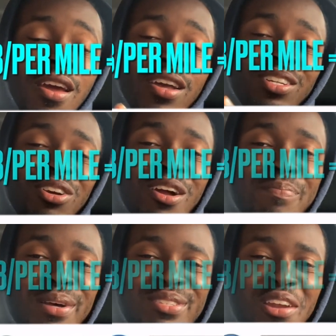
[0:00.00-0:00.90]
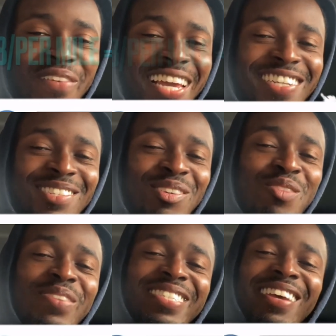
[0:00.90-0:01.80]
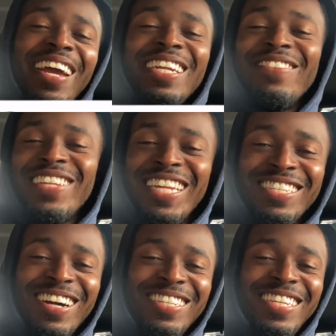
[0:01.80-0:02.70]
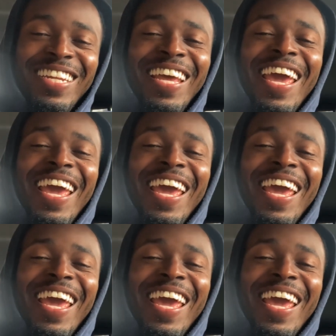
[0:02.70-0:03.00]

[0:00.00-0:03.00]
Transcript: Turn on post notifications so you miss any of the latest content.